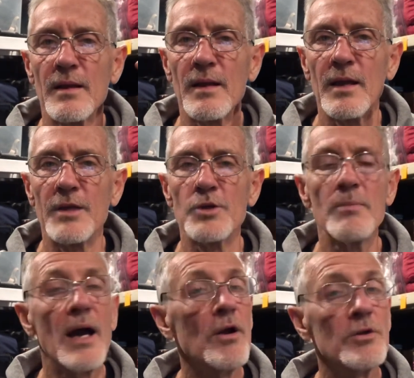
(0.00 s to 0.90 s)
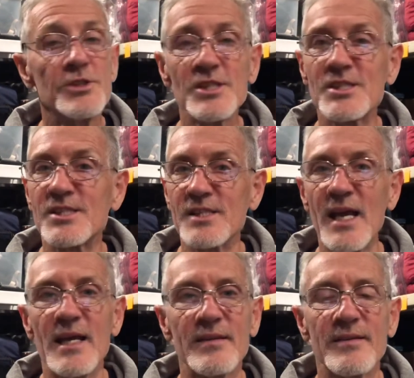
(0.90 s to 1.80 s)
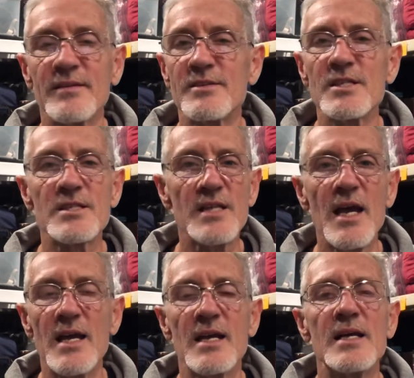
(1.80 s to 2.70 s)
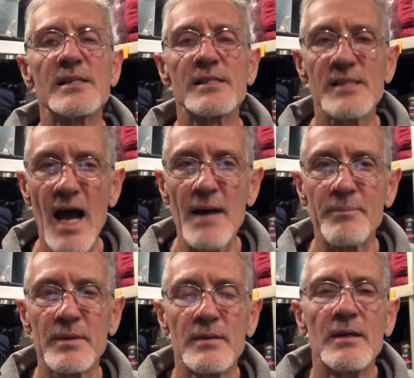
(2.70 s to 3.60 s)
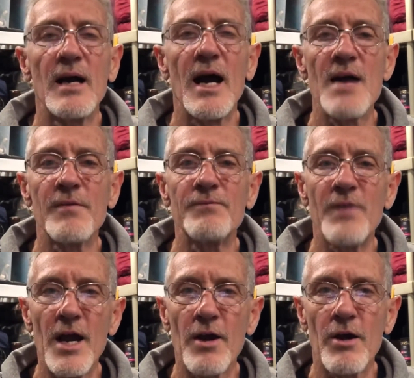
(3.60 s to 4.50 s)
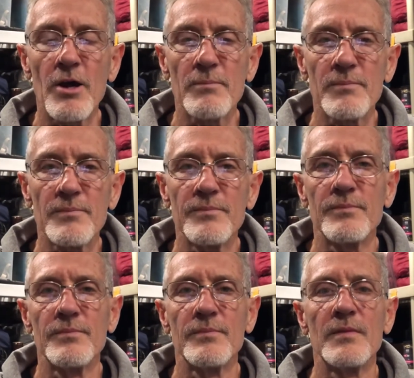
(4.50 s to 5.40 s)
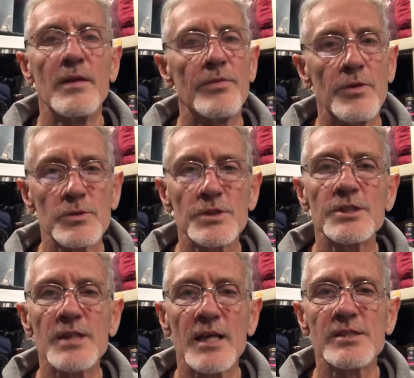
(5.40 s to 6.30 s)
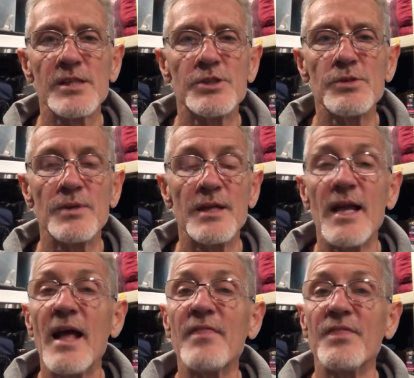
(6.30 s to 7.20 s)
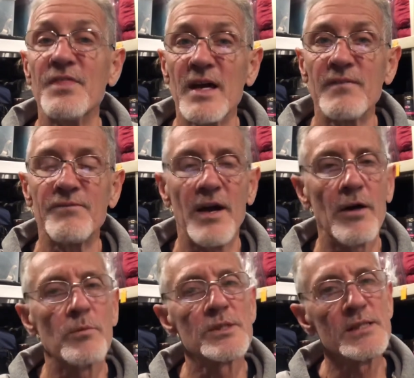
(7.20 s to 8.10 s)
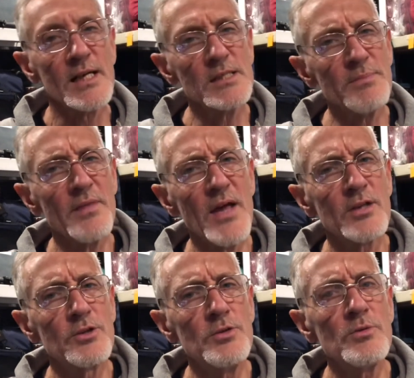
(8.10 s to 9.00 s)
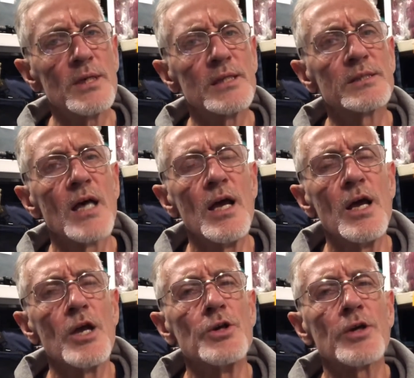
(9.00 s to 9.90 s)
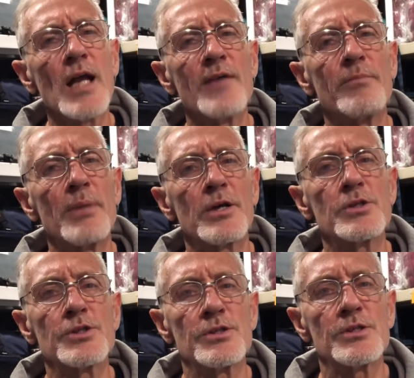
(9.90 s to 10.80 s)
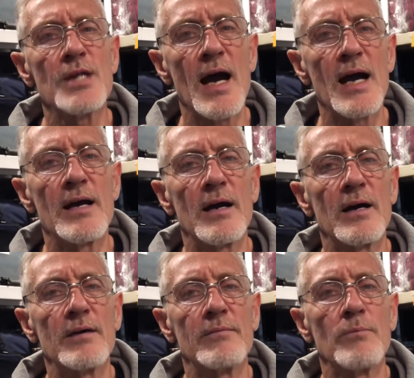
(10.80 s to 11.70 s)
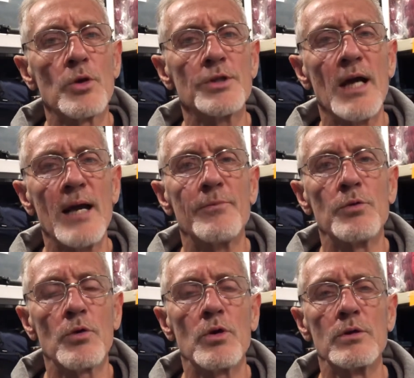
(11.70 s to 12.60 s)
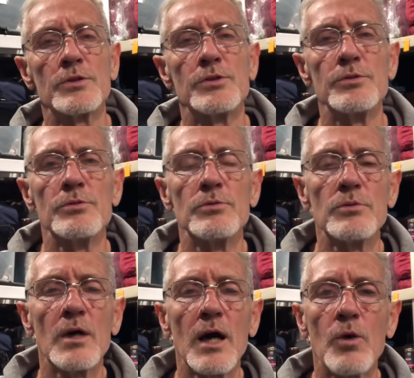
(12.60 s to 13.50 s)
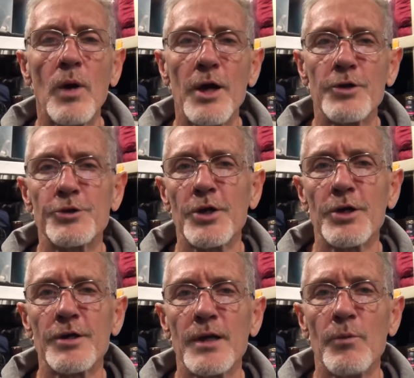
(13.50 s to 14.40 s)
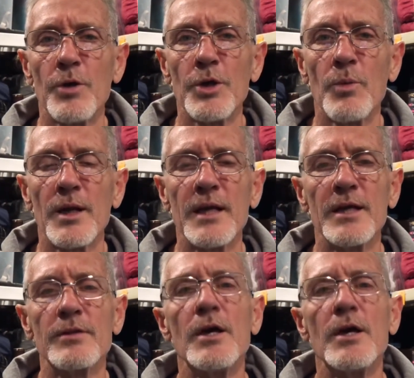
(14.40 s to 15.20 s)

in your mind, or just say it. Just say, stop, I have a firearm. Those are the seconds that you need, and then fire. What's nice about that too is you're going to have a better time, more time to acquire your target and where you want to hit,